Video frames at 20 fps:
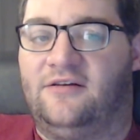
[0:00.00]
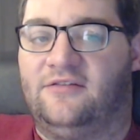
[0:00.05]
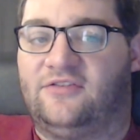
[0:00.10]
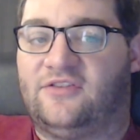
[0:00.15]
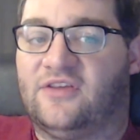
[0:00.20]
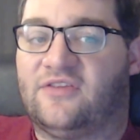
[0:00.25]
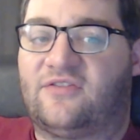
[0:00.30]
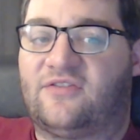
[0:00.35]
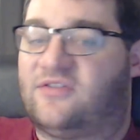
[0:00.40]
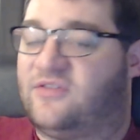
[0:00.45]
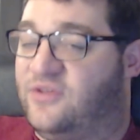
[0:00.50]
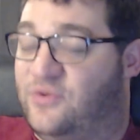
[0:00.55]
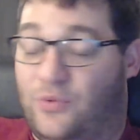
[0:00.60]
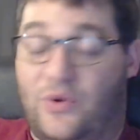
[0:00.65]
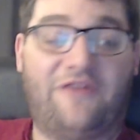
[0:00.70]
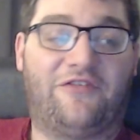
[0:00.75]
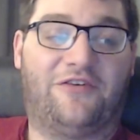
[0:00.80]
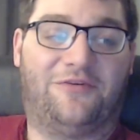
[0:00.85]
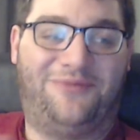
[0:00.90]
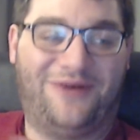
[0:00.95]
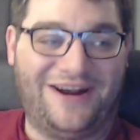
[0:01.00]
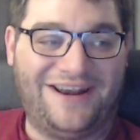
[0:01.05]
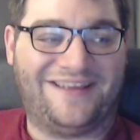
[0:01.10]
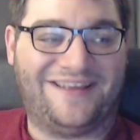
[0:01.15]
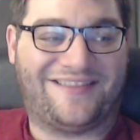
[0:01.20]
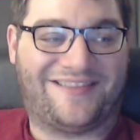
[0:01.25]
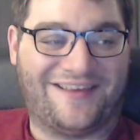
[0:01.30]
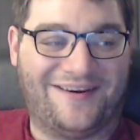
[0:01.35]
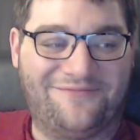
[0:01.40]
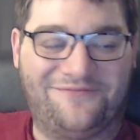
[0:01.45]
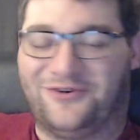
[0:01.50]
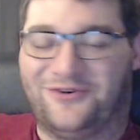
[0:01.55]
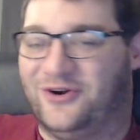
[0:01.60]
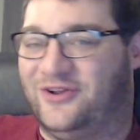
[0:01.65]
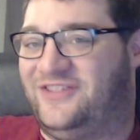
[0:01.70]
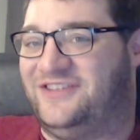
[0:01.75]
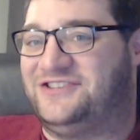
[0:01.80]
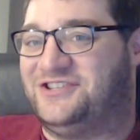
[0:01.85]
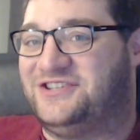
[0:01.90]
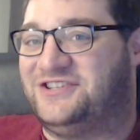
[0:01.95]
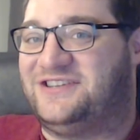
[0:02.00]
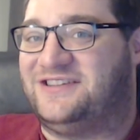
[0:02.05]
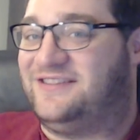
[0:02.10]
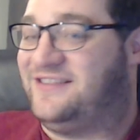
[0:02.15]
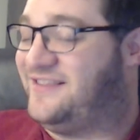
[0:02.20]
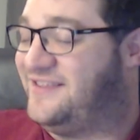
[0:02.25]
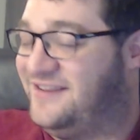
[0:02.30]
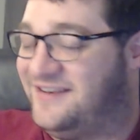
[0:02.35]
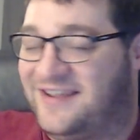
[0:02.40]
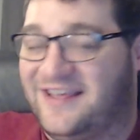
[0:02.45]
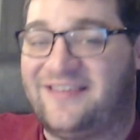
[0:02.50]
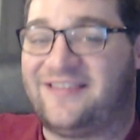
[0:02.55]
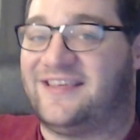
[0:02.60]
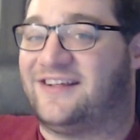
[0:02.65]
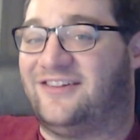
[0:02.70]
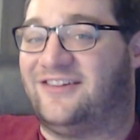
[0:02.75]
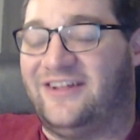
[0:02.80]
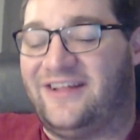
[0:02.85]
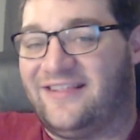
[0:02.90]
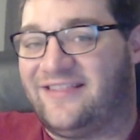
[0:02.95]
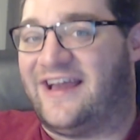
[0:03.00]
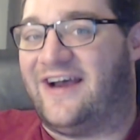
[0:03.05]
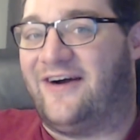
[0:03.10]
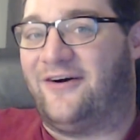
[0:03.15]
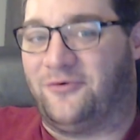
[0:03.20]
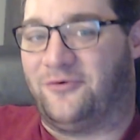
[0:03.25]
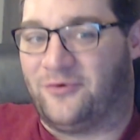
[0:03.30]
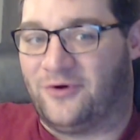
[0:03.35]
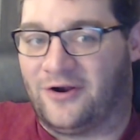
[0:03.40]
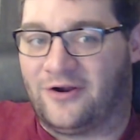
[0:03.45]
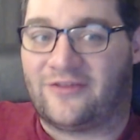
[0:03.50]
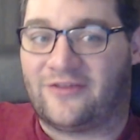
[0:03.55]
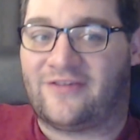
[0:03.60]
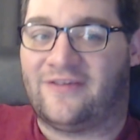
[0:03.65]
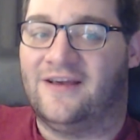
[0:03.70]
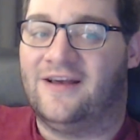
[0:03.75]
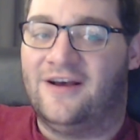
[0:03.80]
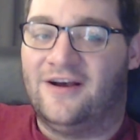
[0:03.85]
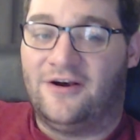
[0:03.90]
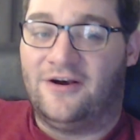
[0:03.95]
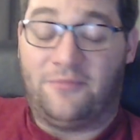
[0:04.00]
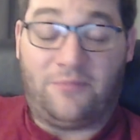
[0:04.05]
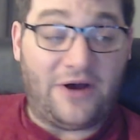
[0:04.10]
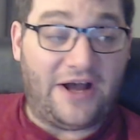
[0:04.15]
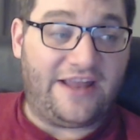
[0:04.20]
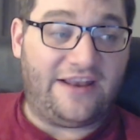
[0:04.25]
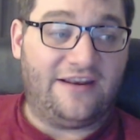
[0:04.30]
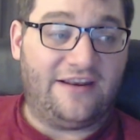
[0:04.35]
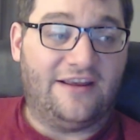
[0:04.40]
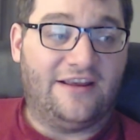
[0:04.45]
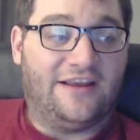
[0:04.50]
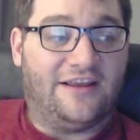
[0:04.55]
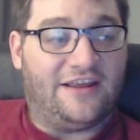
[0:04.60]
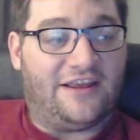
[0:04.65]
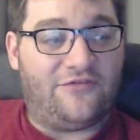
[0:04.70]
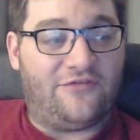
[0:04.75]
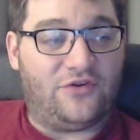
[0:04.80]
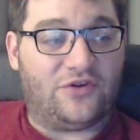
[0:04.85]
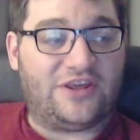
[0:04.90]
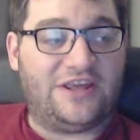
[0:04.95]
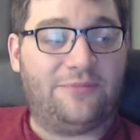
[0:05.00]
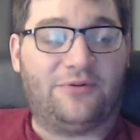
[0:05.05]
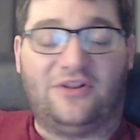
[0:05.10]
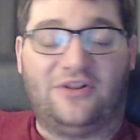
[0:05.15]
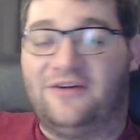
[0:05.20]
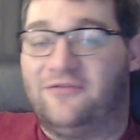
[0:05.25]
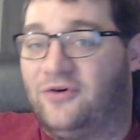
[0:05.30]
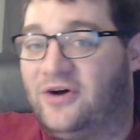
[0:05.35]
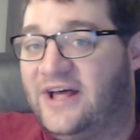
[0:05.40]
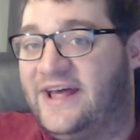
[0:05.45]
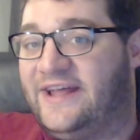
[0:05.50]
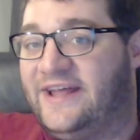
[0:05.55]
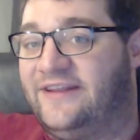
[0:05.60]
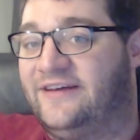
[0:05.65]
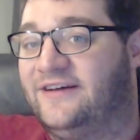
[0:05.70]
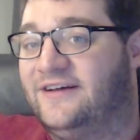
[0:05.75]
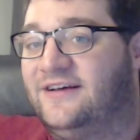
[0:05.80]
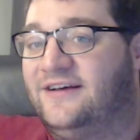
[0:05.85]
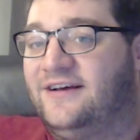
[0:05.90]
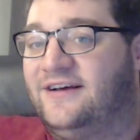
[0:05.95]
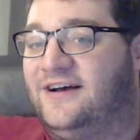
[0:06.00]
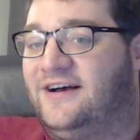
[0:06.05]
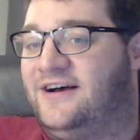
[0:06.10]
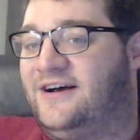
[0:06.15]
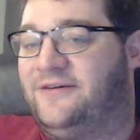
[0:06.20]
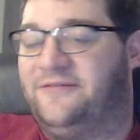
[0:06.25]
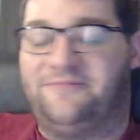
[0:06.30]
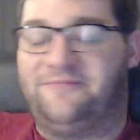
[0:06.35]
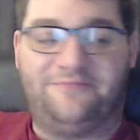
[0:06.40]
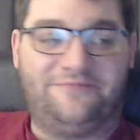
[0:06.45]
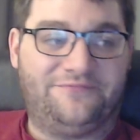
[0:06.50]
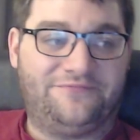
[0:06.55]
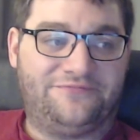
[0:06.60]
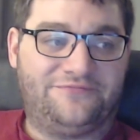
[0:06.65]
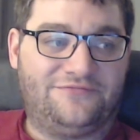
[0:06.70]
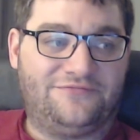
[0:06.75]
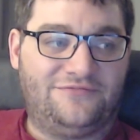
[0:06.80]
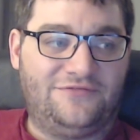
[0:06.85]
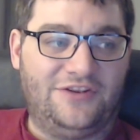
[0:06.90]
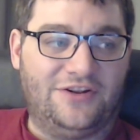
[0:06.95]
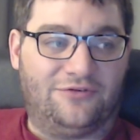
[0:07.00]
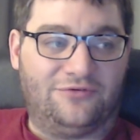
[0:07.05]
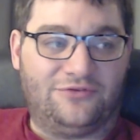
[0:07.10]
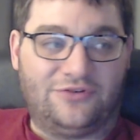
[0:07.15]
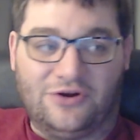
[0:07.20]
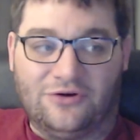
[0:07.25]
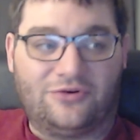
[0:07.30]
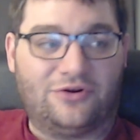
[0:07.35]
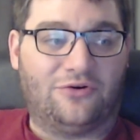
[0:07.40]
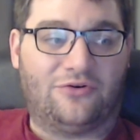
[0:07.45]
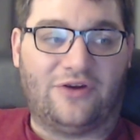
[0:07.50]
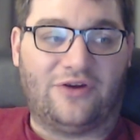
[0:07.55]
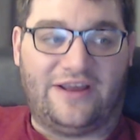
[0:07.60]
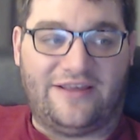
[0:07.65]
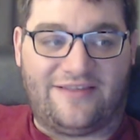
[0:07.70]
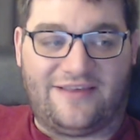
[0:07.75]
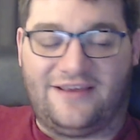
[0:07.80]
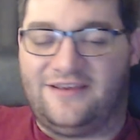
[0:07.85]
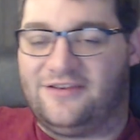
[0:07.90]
To everybody at some point. It's just statistically, it's how it works. But if you keep a level head, don't go crazy.